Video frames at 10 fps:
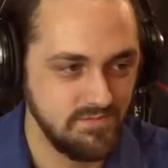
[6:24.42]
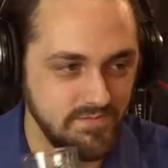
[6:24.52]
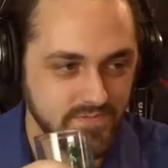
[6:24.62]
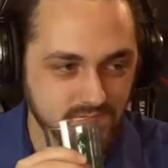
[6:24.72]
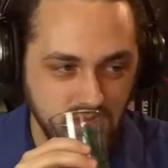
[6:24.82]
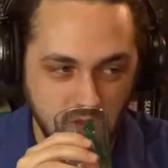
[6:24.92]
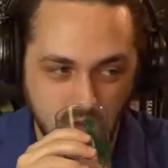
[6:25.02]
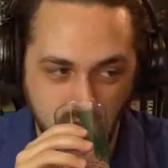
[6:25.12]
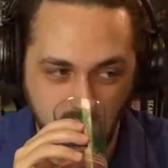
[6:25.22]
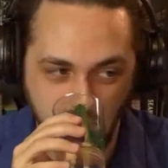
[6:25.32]

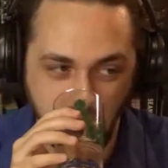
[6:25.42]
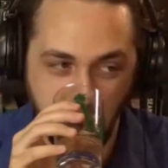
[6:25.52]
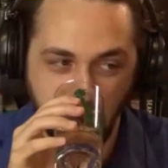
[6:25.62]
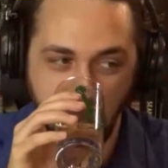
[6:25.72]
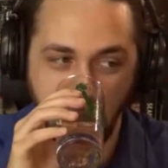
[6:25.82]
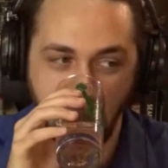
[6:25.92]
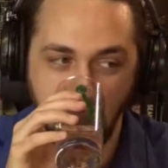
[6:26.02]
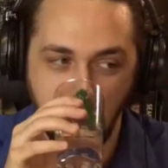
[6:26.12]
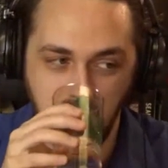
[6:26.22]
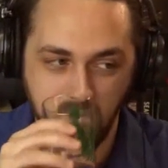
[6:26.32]

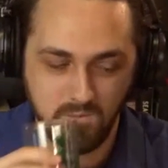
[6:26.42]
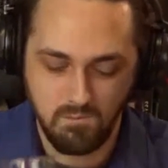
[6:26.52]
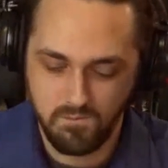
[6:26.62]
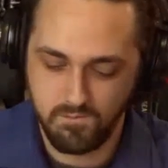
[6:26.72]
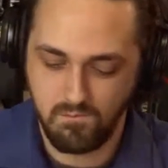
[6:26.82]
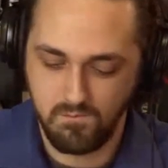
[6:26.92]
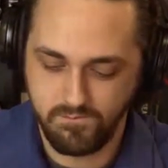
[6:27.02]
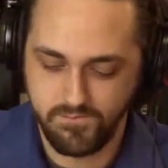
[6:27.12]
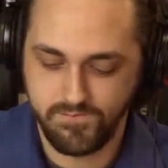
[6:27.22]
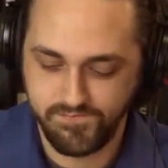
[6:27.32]

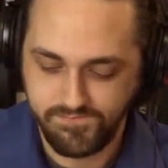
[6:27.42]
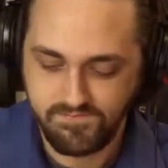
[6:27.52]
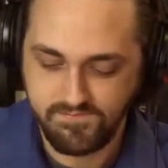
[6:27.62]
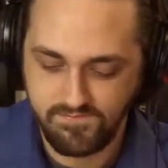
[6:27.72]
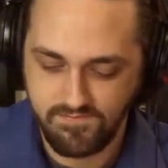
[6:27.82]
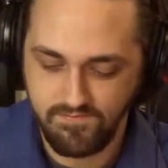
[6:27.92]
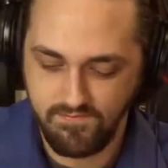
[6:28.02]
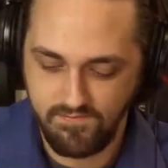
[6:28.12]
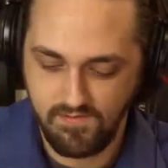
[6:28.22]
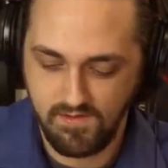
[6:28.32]

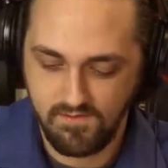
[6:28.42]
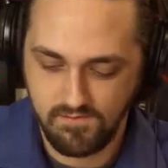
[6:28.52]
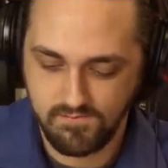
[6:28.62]
[no speech]